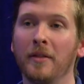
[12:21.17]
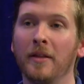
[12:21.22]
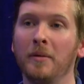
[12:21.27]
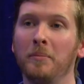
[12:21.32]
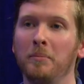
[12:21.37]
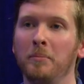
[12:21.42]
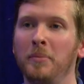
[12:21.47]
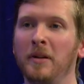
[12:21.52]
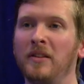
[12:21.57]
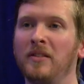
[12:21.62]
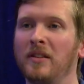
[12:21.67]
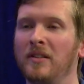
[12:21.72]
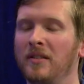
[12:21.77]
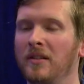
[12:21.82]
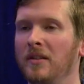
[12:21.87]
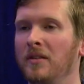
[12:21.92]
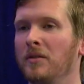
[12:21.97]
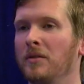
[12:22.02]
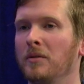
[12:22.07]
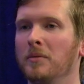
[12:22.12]
that
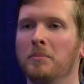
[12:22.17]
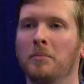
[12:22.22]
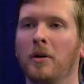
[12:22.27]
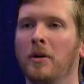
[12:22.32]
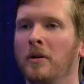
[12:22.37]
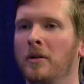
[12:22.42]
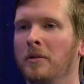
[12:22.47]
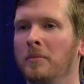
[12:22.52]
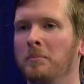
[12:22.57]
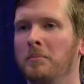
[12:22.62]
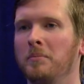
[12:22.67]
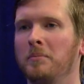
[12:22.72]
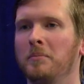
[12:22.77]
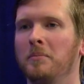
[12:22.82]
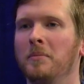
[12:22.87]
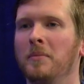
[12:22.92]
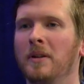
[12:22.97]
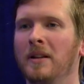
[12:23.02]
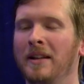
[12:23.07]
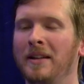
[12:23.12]
businesses are, are
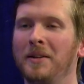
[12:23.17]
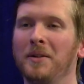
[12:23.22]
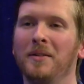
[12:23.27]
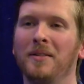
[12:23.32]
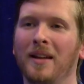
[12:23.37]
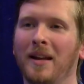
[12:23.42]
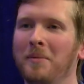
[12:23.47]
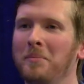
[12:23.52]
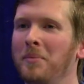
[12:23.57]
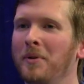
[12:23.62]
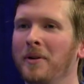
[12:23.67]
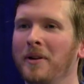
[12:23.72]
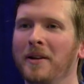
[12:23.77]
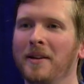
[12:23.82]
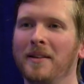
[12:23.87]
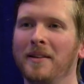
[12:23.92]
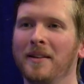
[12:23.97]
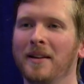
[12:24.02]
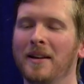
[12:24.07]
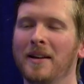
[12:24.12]
like you said,
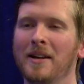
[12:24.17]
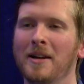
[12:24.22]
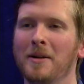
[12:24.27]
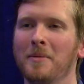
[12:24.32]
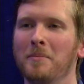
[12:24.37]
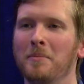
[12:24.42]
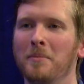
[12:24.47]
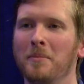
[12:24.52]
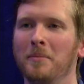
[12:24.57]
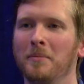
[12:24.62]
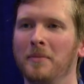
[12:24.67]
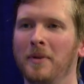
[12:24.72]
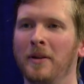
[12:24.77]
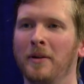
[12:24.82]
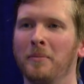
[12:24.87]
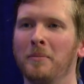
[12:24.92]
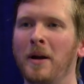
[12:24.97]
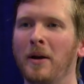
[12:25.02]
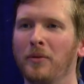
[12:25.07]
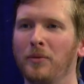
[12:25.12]
putting
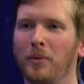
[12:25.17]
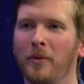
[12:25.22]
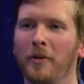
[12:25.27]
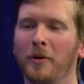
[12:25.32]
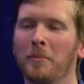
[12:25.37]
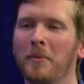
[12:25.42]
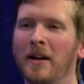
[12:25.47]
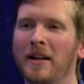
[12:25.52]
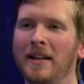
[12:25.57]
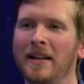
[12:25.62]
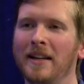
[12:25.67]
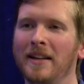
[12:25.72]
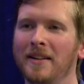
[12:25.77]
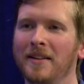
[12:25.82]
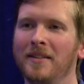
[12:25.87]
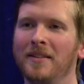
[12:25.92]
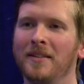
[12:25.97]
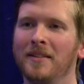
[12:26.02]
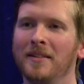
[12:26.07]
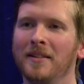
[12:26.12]
their mouth where their money
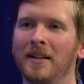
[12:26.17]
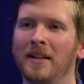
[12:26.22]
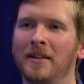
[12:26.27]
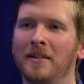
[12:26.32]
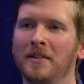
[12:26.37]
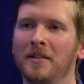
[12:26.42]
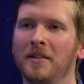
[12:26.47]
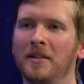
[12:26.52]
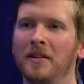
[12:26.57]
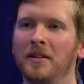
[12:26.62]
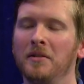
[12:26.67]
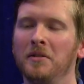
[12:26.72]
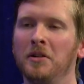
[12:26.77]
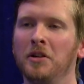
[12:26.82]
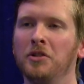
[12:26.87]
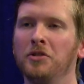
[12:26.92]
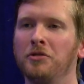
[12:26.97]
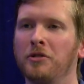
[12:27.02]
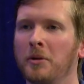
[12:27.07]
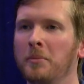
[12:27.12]
is and, and
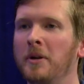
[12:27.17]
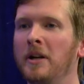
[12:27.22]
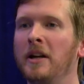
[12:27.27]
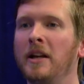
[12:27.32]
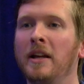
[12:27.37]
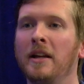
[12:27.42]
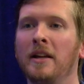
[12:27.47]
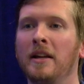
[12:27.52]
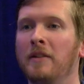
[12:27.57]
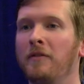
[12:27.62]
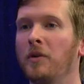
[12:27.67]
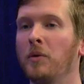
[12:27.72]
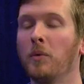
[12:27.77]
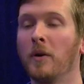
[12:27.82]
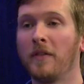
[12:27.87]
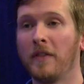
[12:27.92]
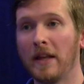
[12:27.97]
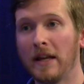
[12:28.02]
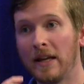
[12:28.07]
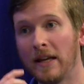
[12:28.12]
contributing, giving
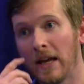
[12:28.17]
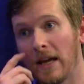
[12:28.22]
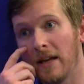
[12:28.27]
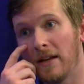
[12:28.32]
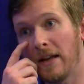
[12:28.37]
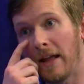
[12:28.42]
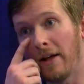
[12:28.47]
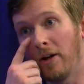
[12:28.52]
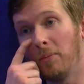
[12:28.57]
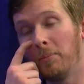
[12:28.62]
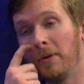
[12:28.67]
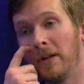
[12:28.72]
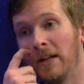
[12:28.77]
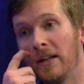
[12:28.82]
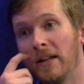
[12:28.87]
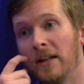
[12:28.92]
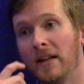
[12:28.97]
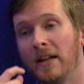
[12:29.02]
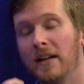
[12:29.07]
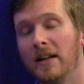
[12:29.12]
what they can,
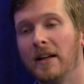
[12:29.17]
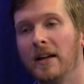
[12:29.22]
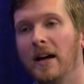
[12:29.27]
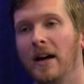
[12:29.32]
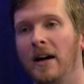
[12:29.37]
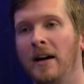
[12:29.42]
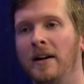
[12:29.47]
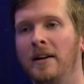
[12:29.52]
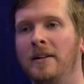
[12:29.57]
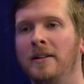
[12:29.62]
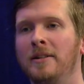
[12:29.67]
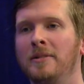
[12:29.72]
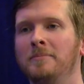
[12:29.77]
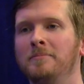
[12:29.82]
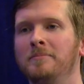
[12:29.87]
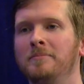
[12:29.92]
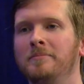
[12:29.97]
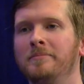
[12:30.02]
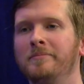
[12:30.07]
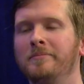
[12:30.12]
helping.
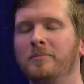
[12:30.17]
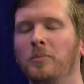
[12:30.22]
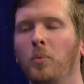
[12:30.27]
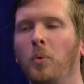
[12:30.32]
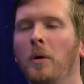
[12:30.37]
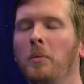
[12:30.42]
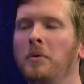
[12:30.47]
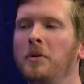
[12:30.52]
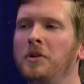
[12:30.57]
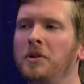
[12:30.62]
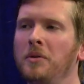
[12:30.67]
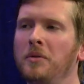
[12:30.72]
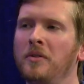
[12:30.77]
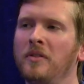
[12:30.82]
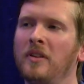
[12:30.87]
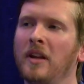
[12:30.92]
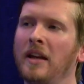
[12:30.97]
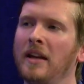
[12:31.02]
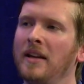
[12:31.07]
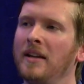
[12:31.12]
Um, what would you
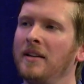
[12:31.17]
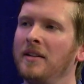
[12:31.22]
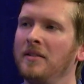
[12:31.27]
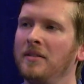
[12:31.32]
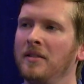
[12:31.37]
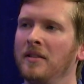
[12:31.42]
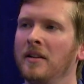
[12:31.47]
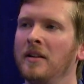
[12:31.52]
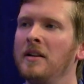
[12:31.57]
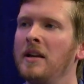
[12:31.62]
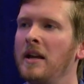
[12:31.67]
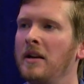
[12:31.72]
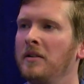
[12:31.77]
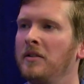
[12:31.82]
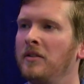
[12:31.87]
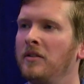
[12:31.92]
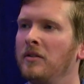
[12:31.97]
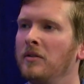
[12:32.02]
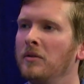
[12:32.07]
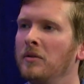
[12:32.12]
say,
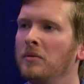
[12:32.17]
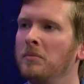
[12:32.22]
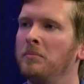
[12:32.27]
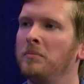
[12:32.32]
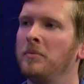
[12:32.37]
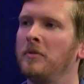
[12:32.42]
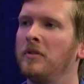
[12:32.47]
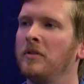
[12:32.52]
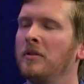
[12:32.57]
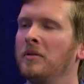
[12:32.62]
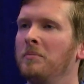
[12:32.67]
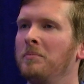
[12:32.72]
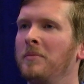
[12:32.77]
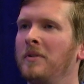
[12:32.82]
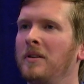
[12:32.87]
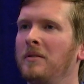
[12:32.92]
Lynnette, to to